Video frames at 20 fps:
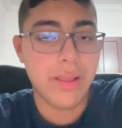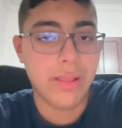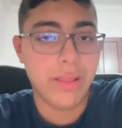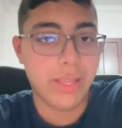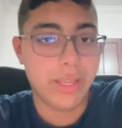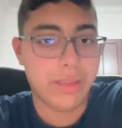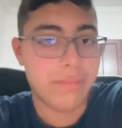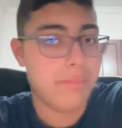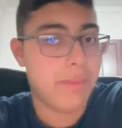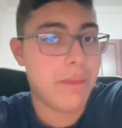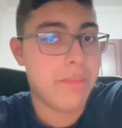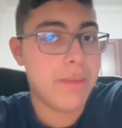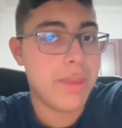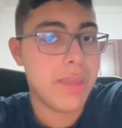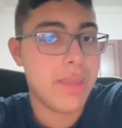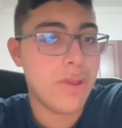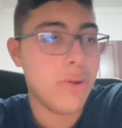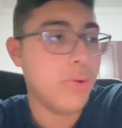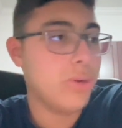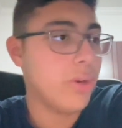Like
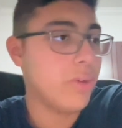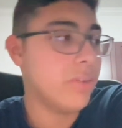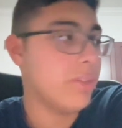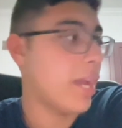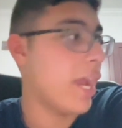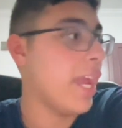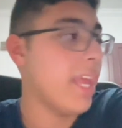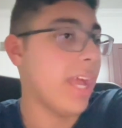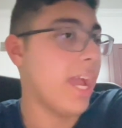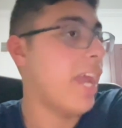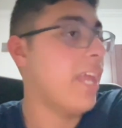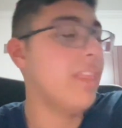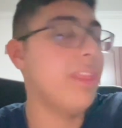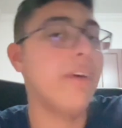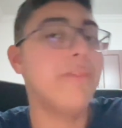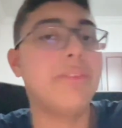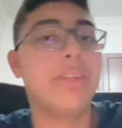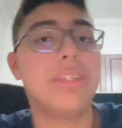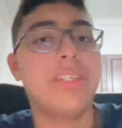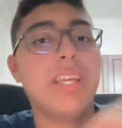maybe who knows? I I'd
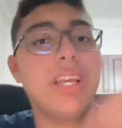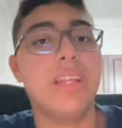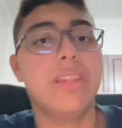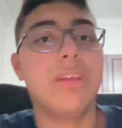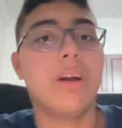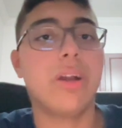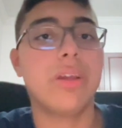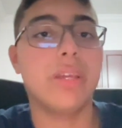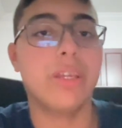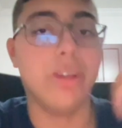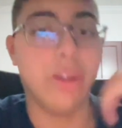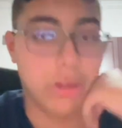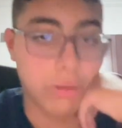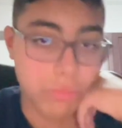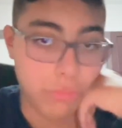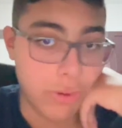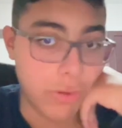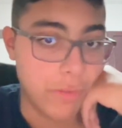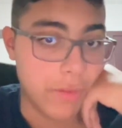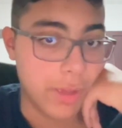love to see a Donkey Kong
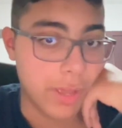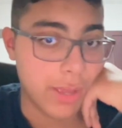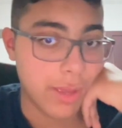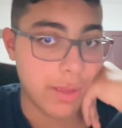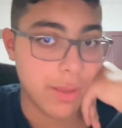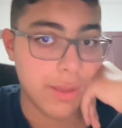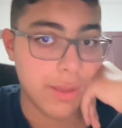movie.